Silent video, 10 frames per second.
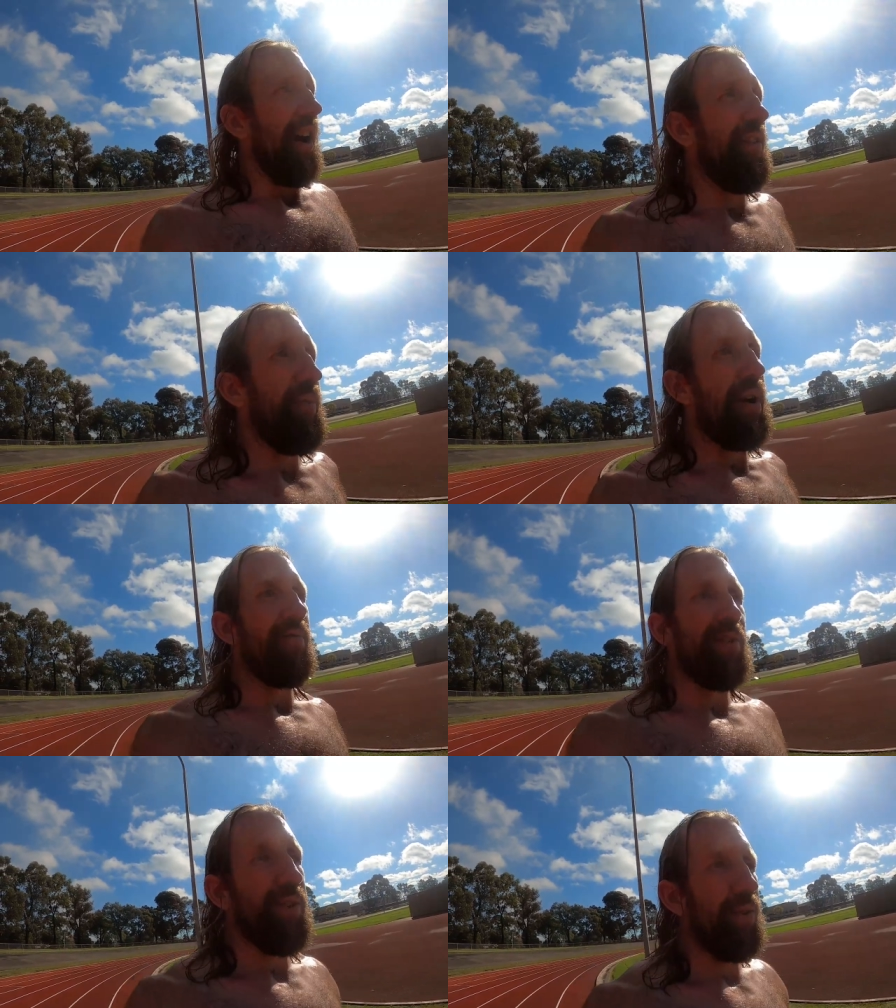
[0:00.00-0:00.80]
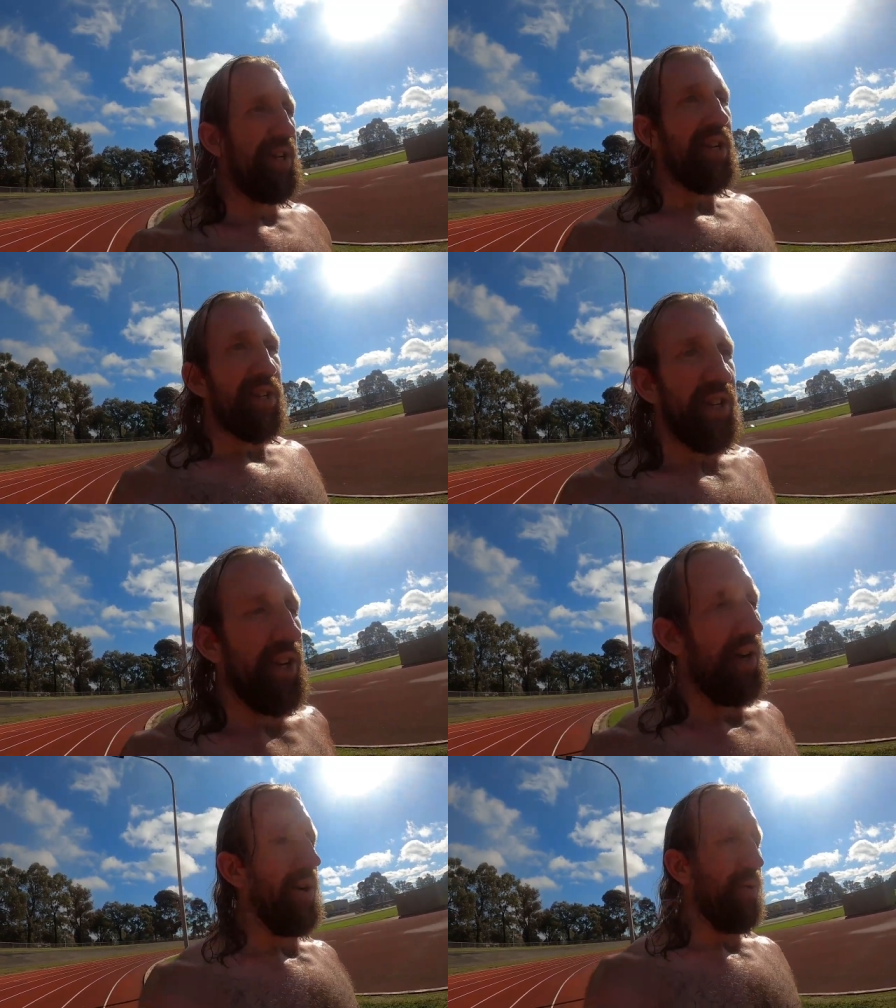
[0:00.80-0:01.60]
I've been resorting
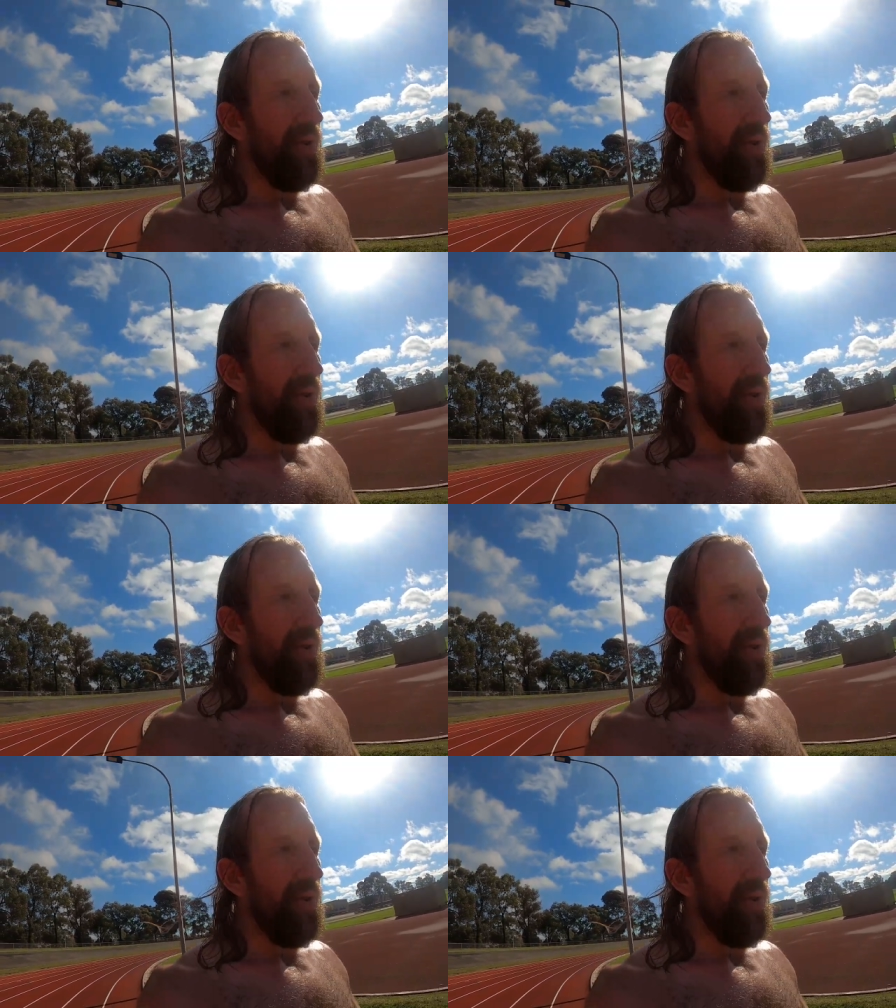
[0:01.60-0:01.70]
to